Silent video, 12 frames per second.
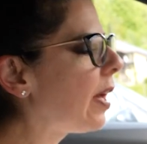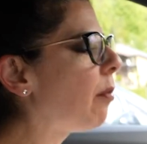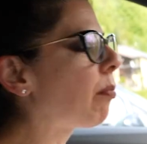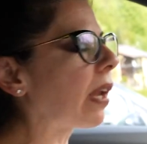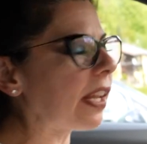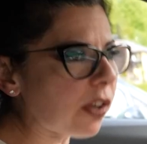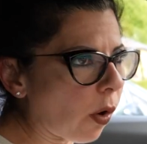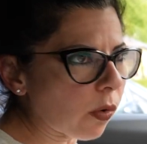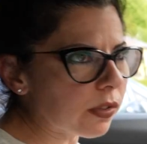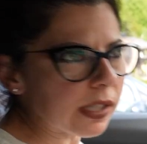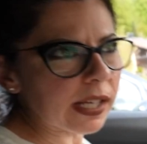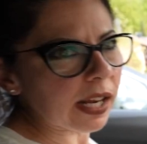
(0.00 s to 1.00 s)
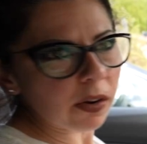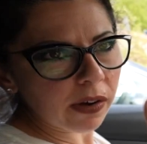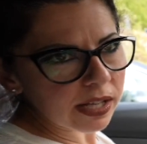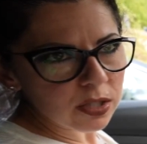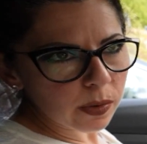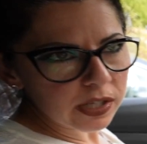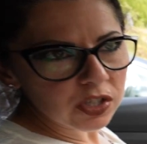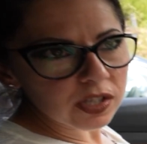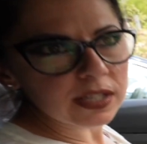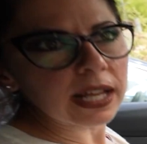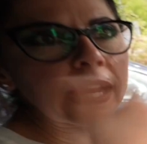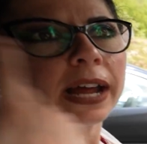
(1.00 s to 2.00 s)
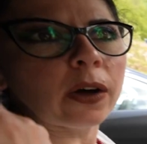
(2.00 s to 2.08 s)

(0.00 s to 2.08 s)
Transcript: But I don't, and I don't ask questions, and I